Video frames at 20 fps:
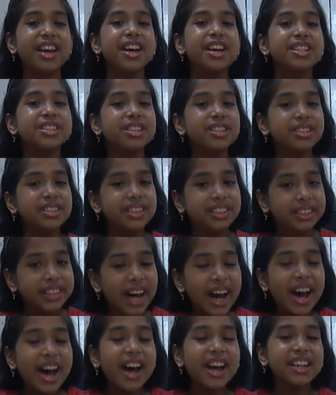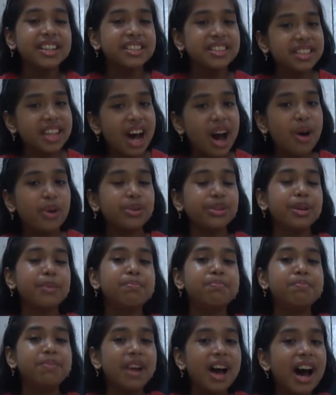So that's how the
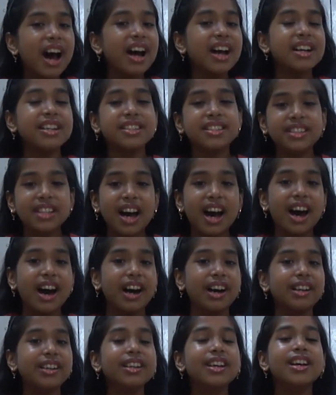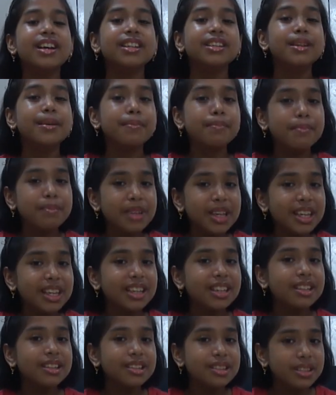plants are the
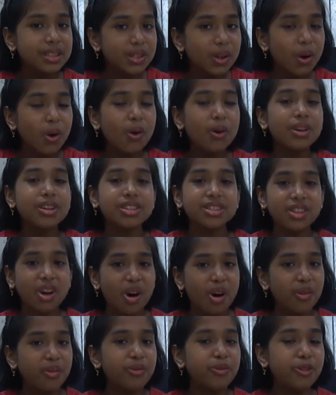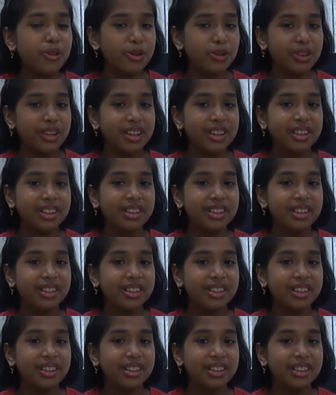main source of food.